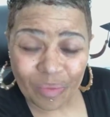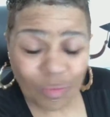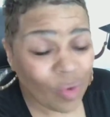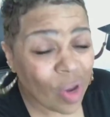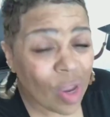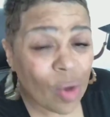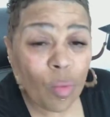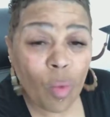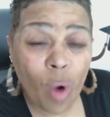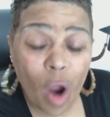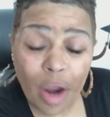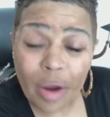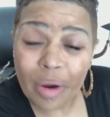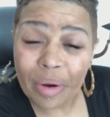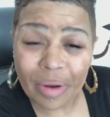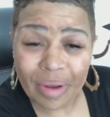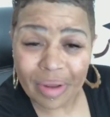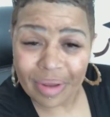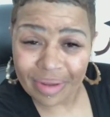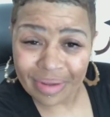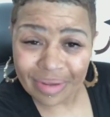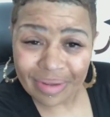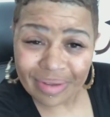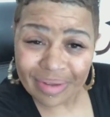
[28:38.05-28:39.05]
We
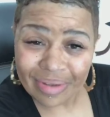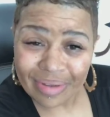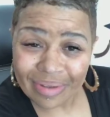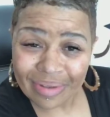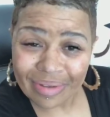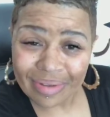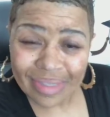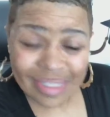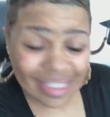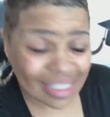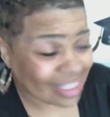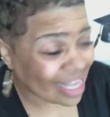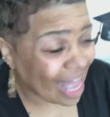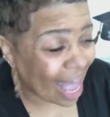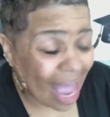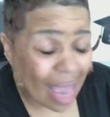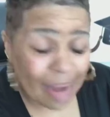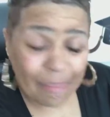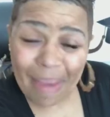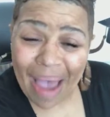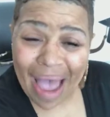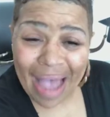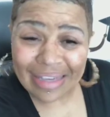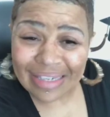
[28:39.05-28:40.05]
work
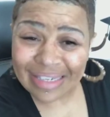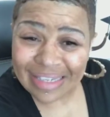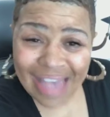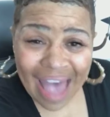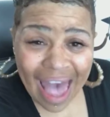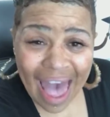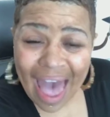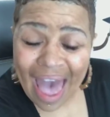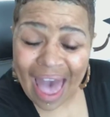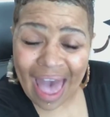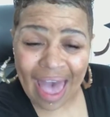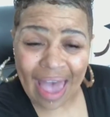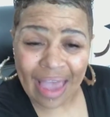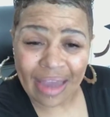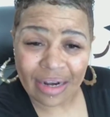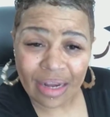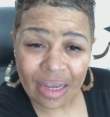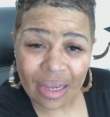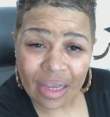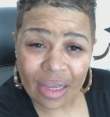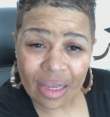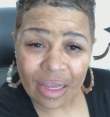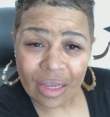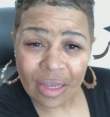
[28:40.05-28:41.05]
side by side
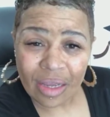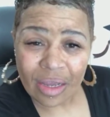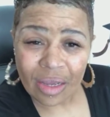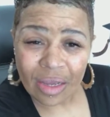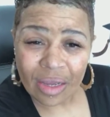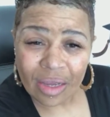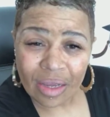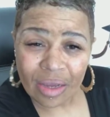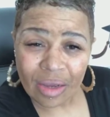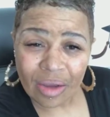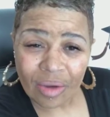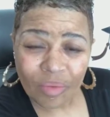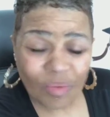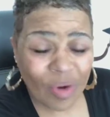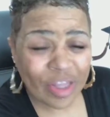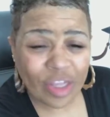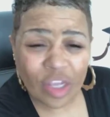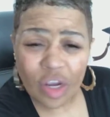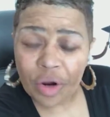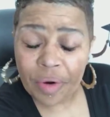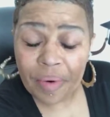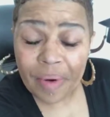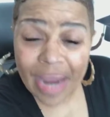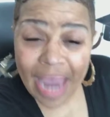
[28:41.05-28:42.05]
with
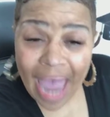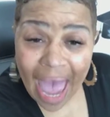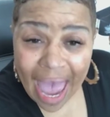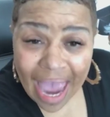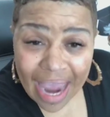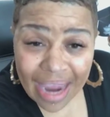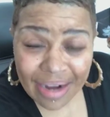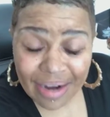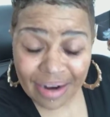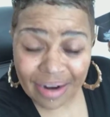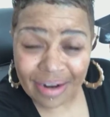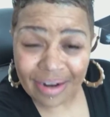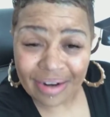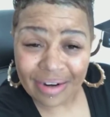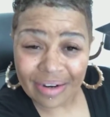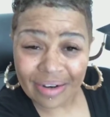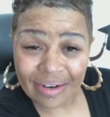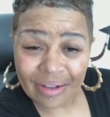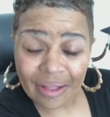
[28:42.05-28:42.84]
the Creator.